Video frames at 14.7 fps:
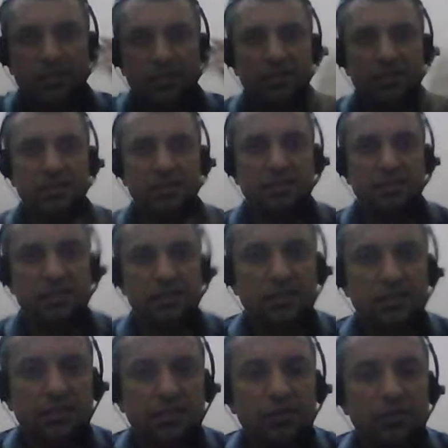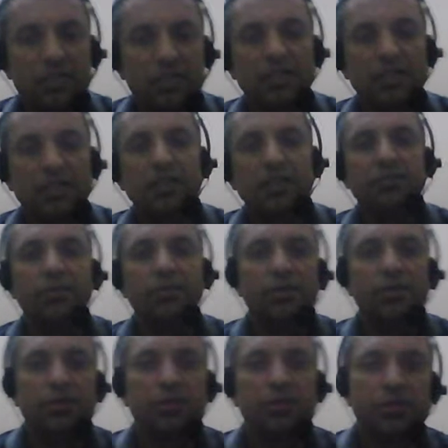And now get ready for
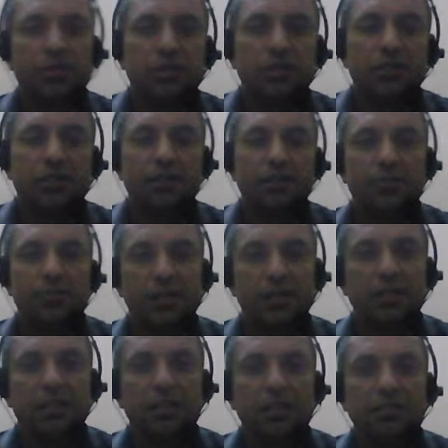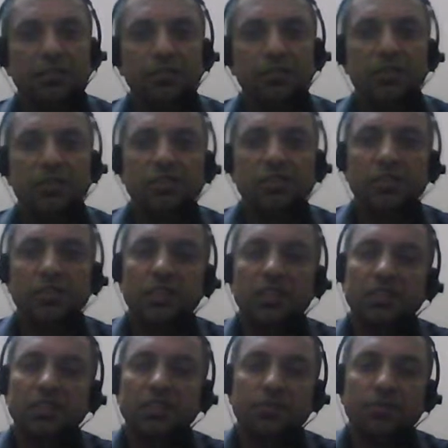your practical examination
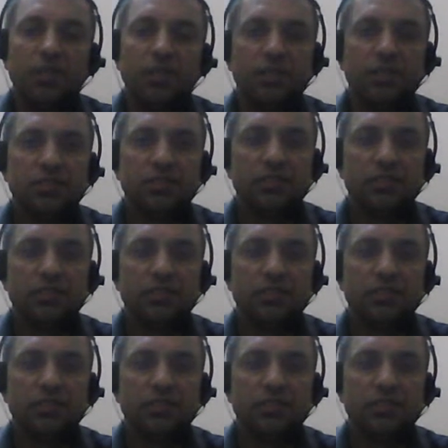as well as